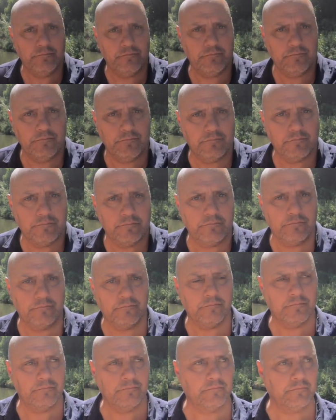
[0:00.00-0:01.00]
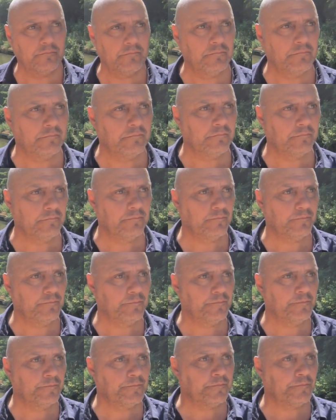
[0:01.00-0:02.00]

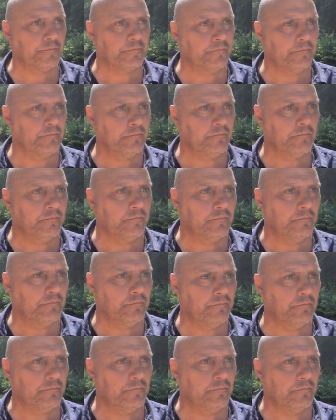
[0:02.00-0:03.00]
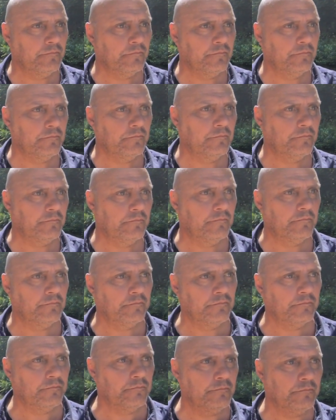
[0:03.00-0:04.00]

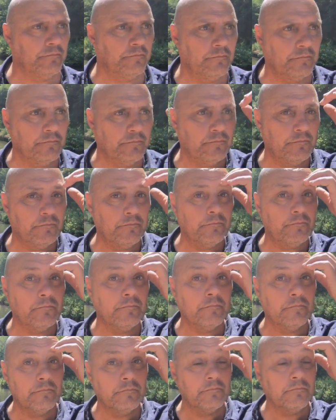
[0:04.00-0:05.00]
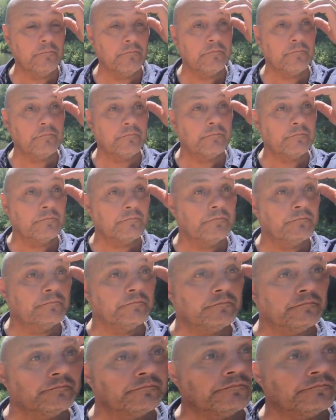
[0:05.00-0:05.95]
(silent)